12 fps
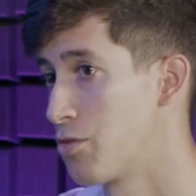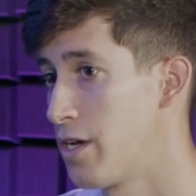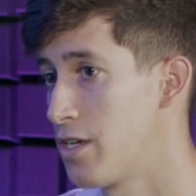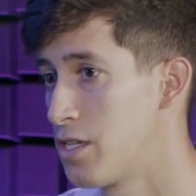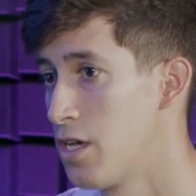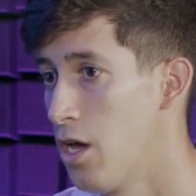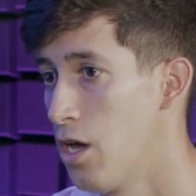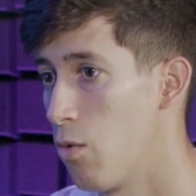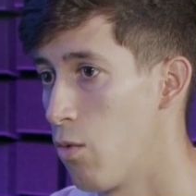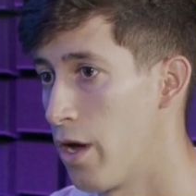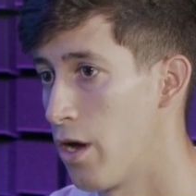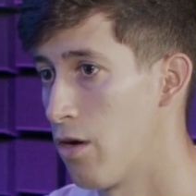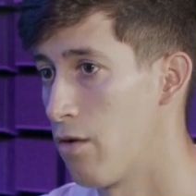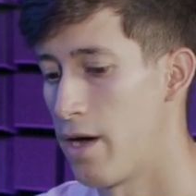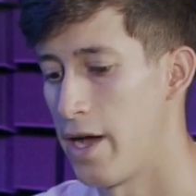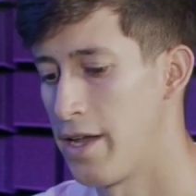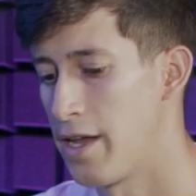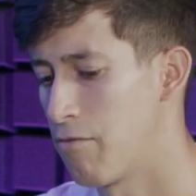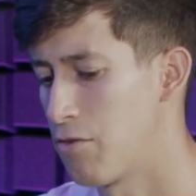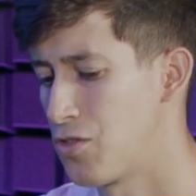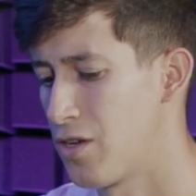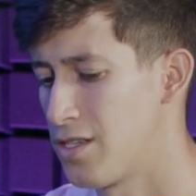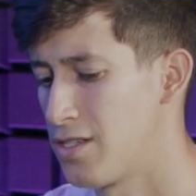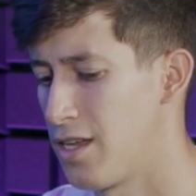space. Yeah, we are. Where I never
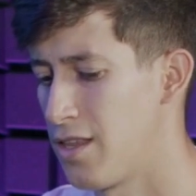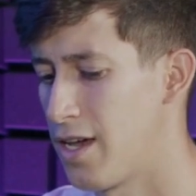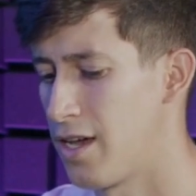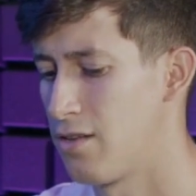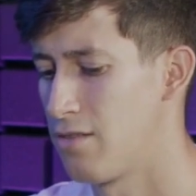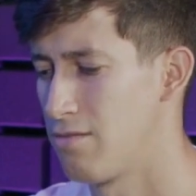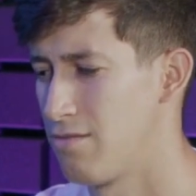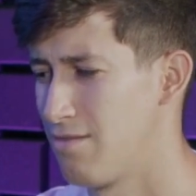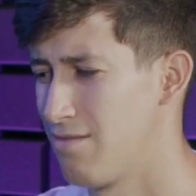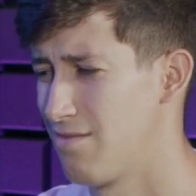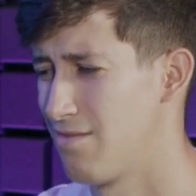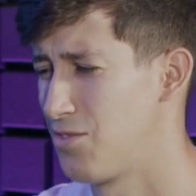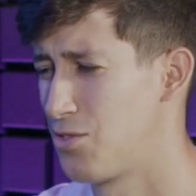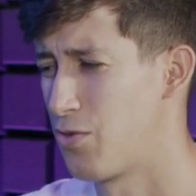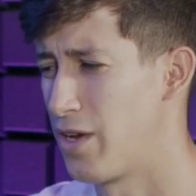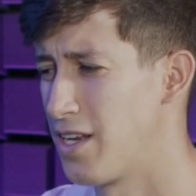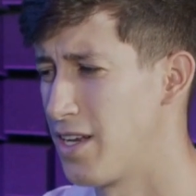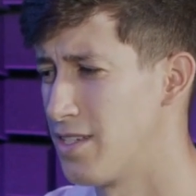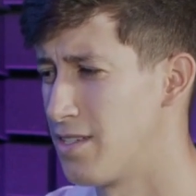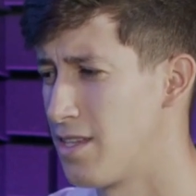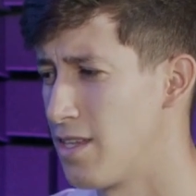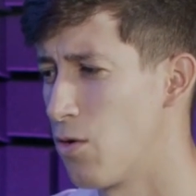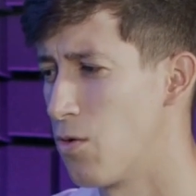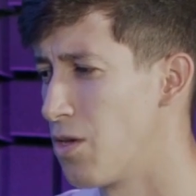try to say that trading is
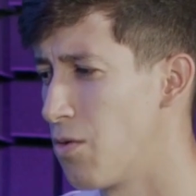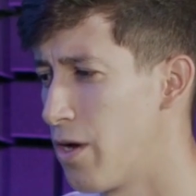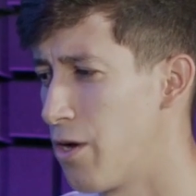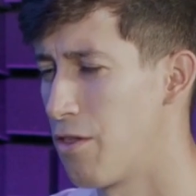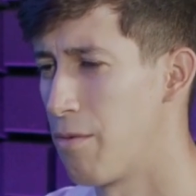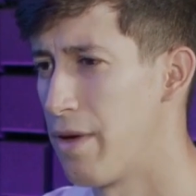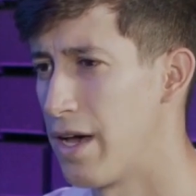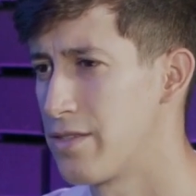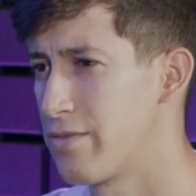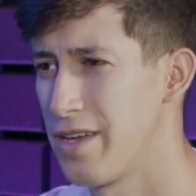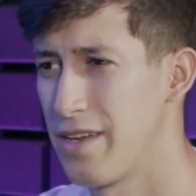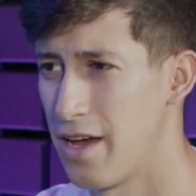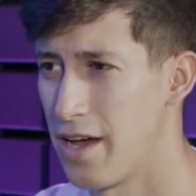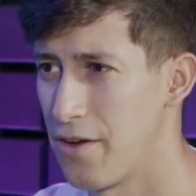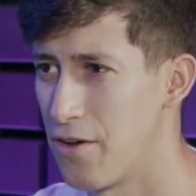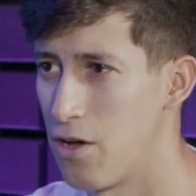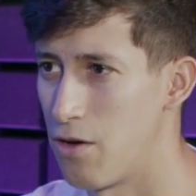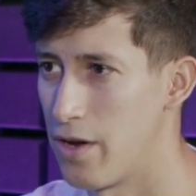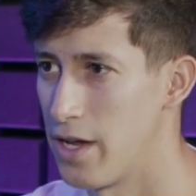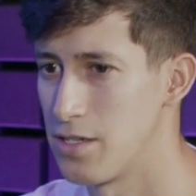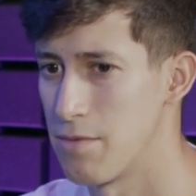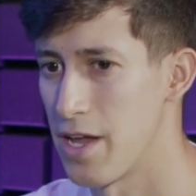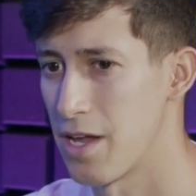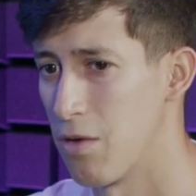the only way or the best way. Not at all, right?
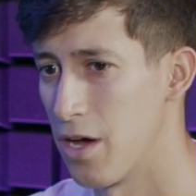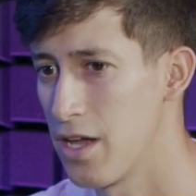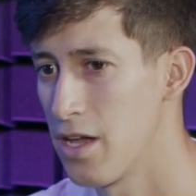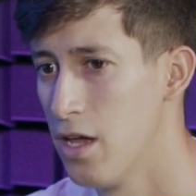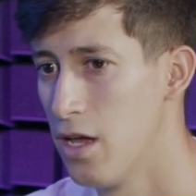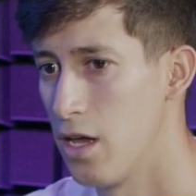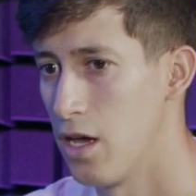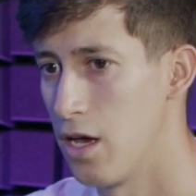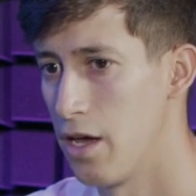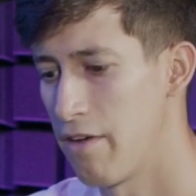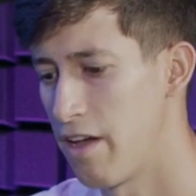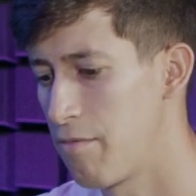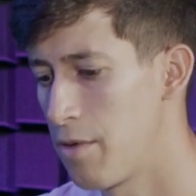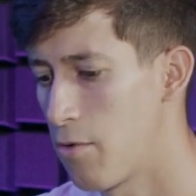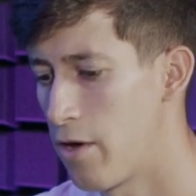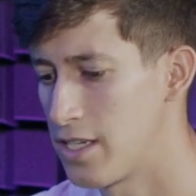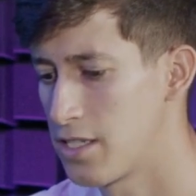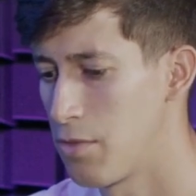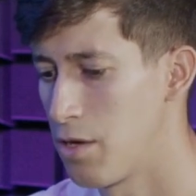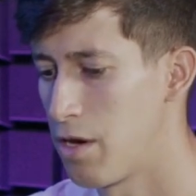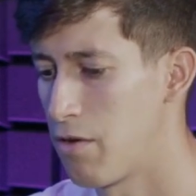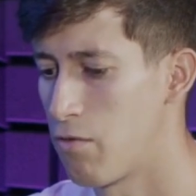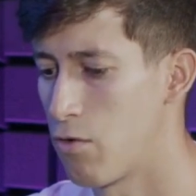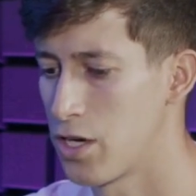To make mm. money. Uh, if I have people asking me
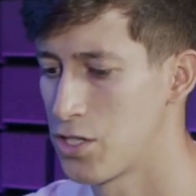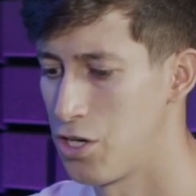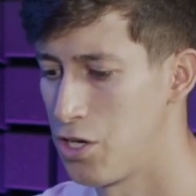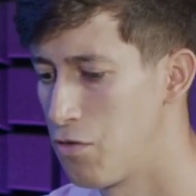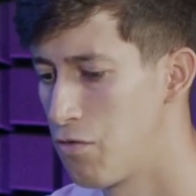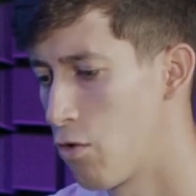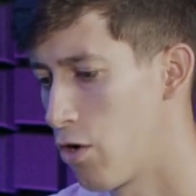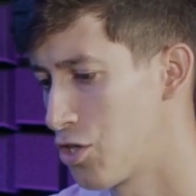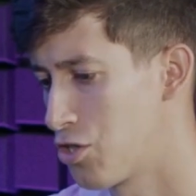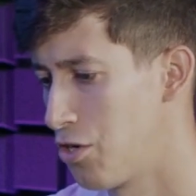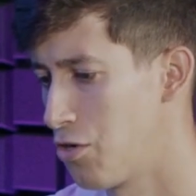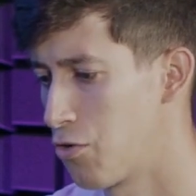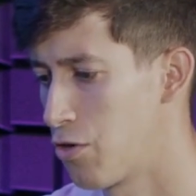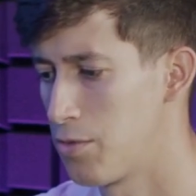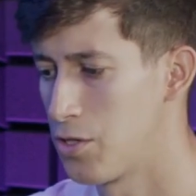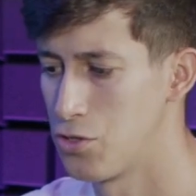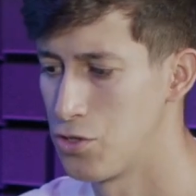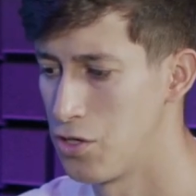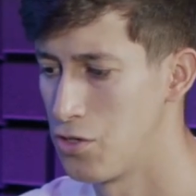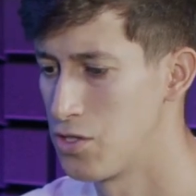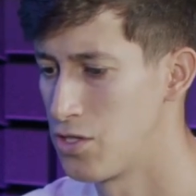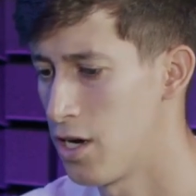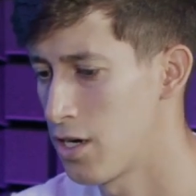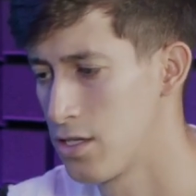about forex, should I do forex? Should I do crypto? Should I do
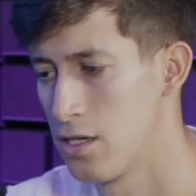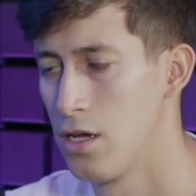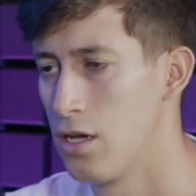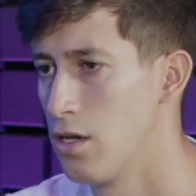stocks?